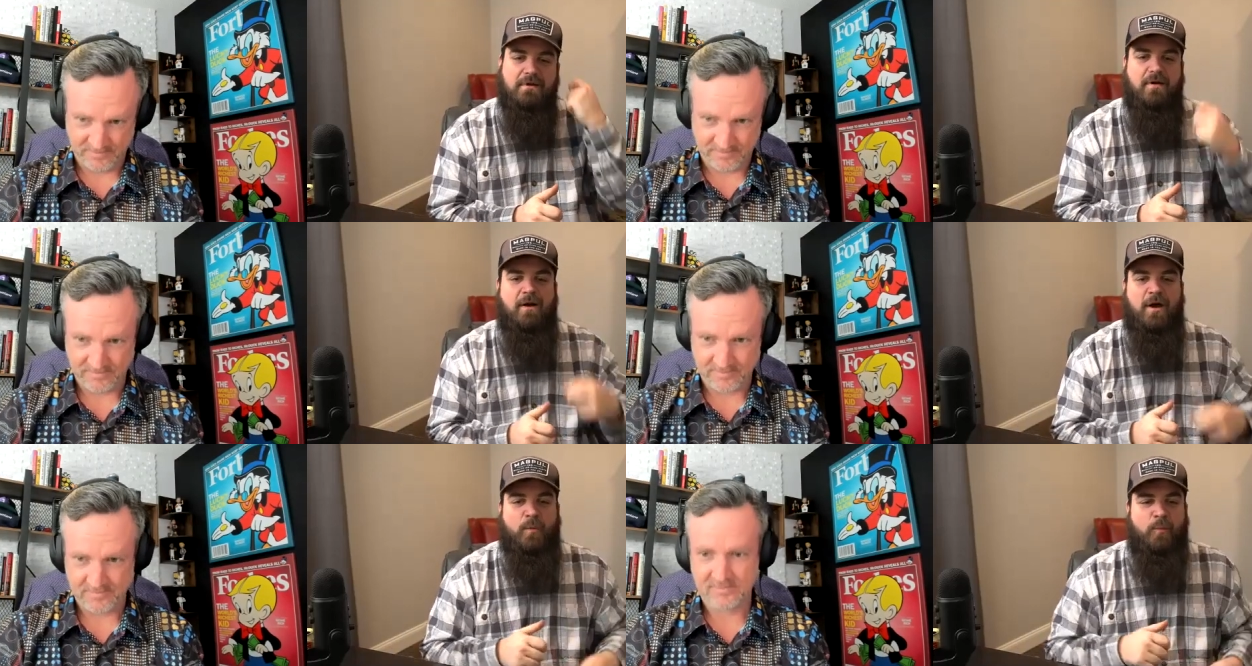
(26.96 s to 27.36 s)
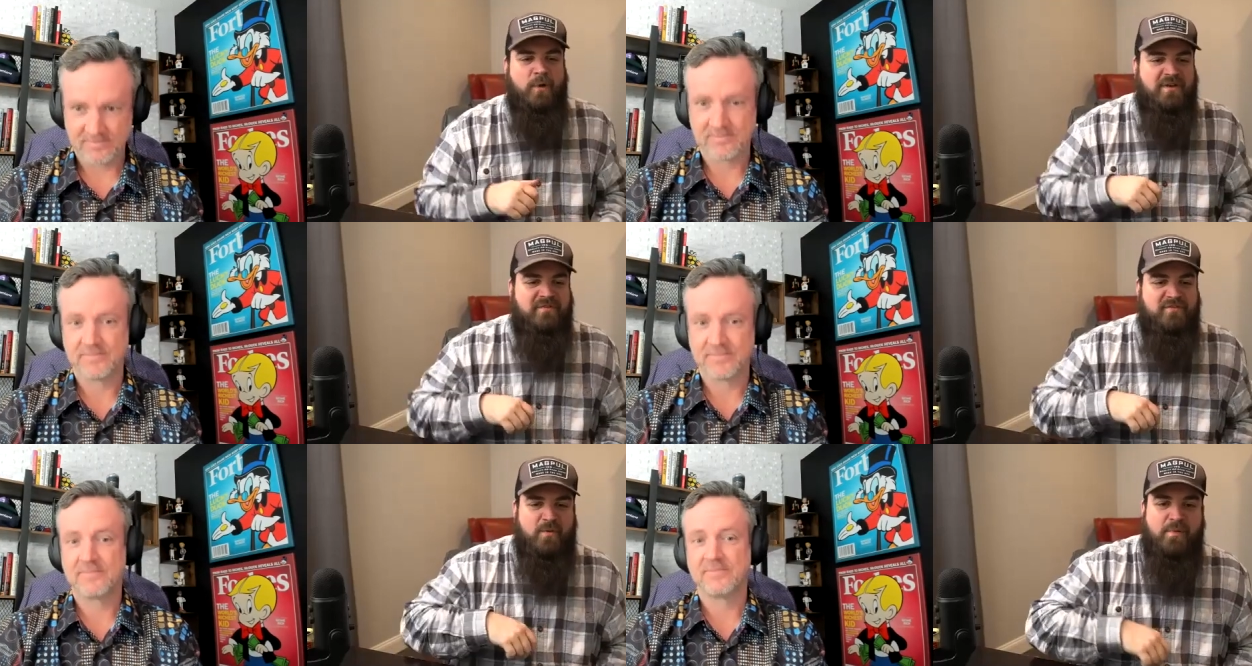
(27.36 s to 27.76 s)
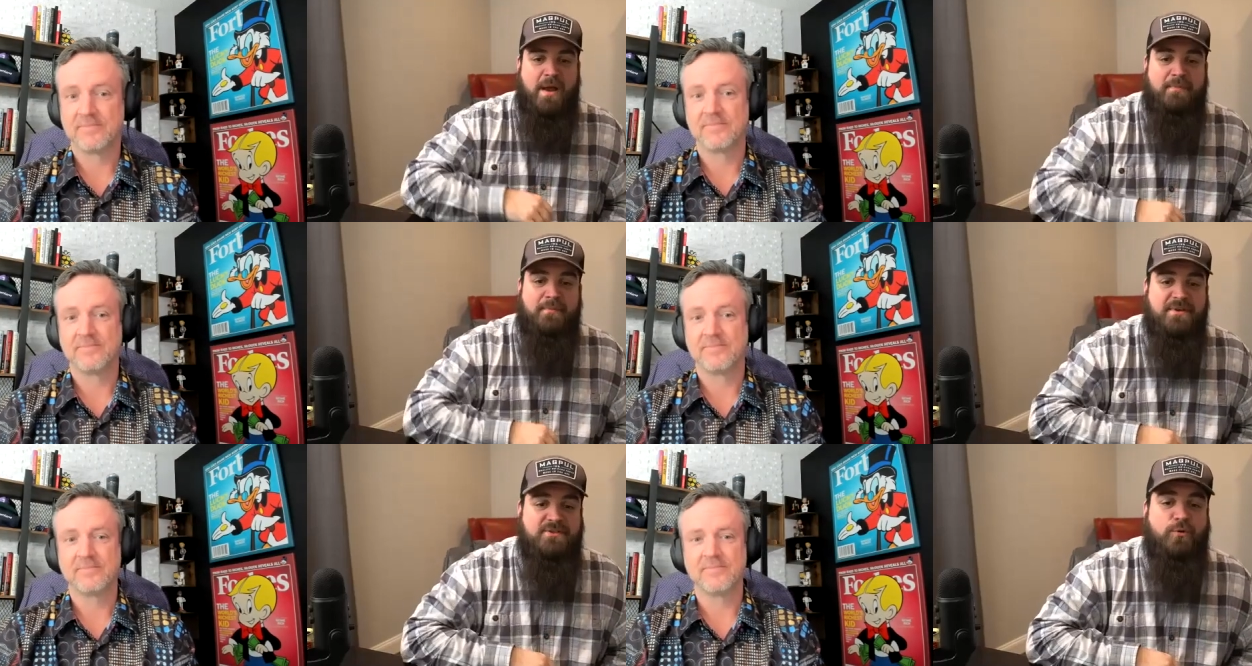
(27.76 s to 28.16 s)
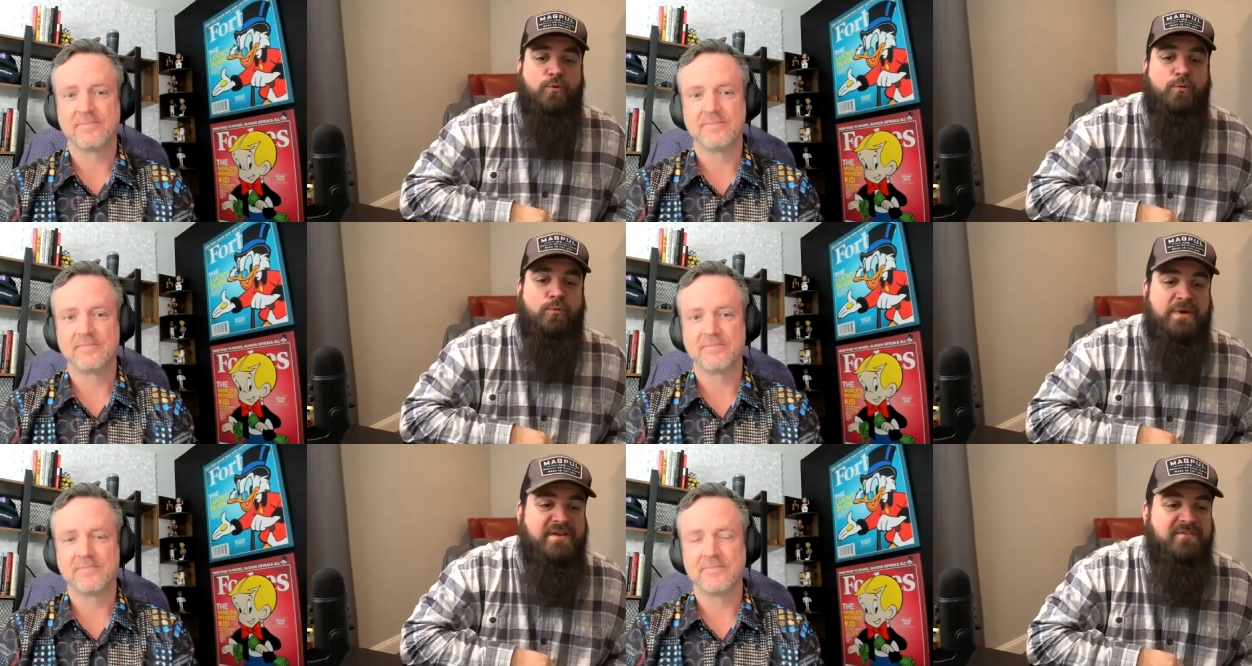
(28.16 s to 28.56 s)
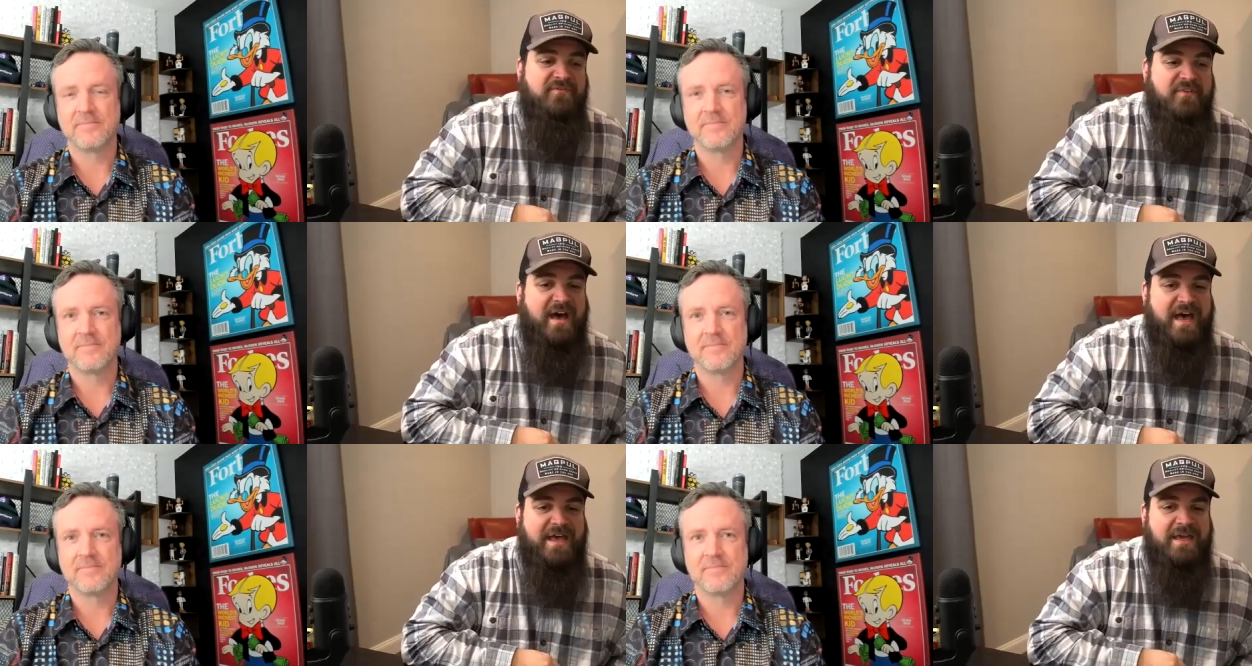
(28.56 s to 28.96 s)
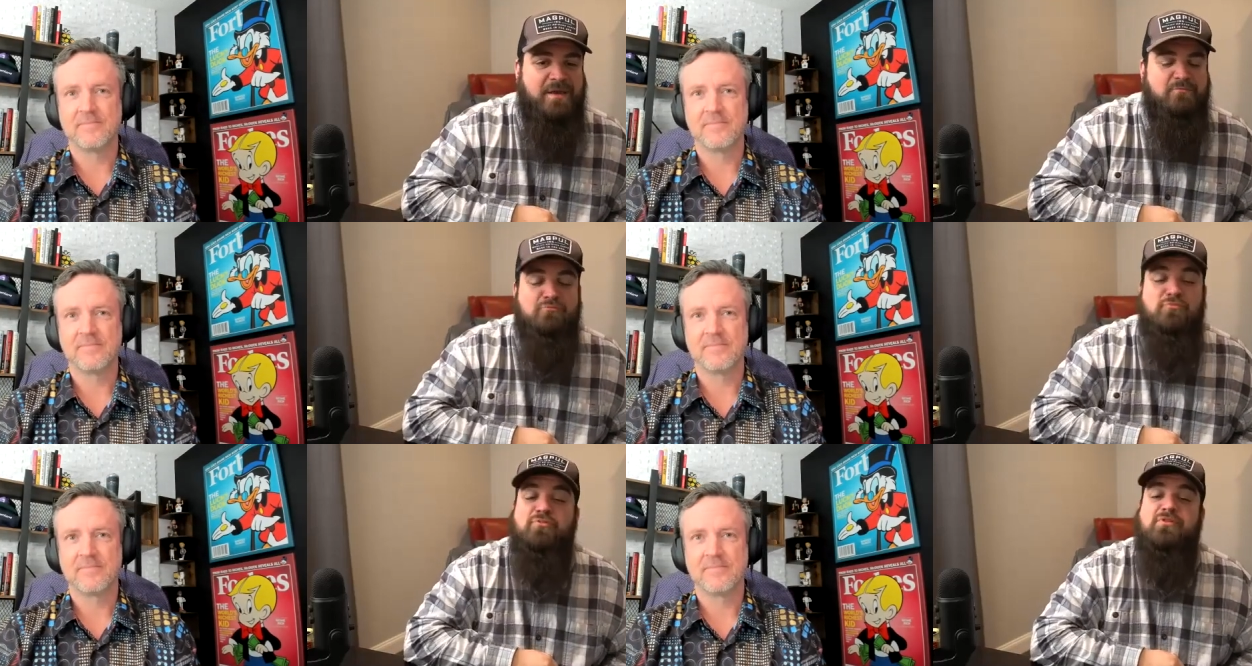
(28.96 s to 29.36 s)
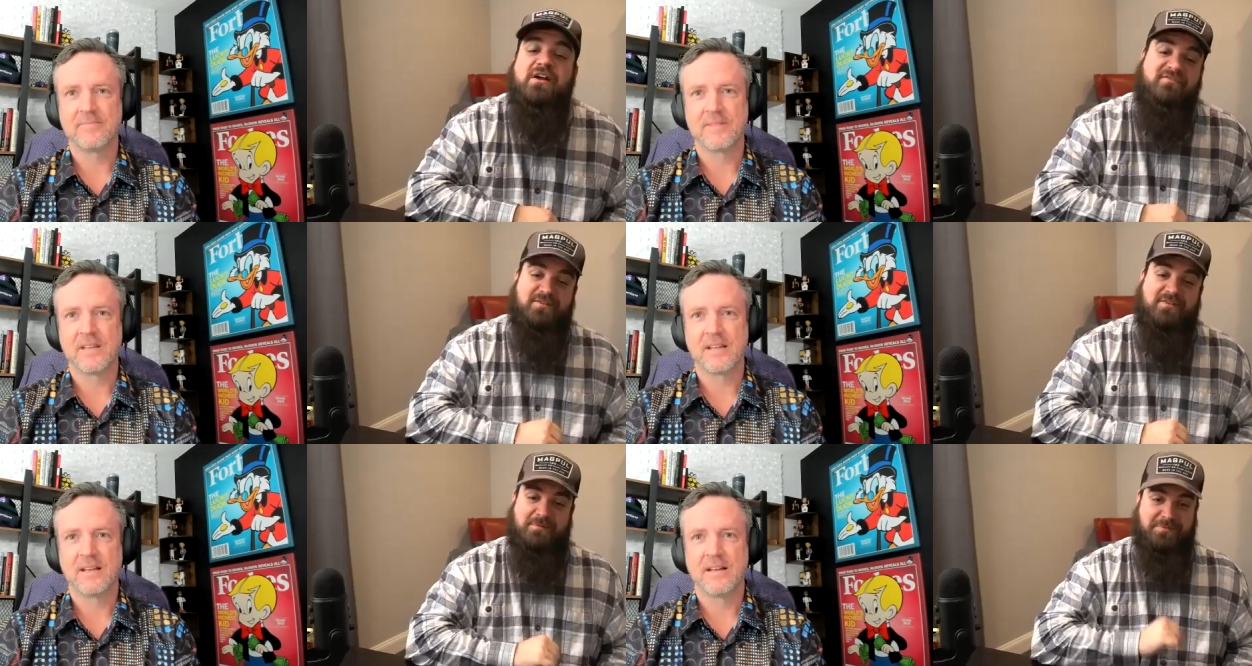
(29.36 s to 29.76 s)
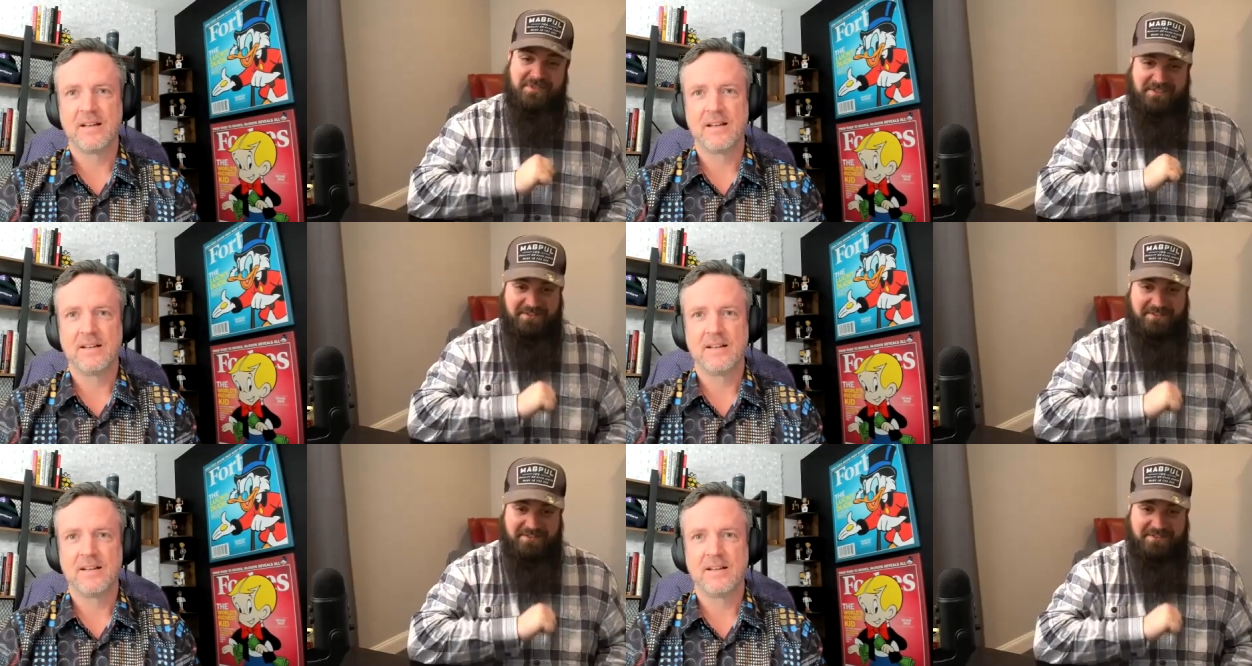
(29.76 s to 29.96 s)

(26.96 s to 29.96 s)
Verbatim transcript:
Speaker 1: on one of your properties, refi preferably.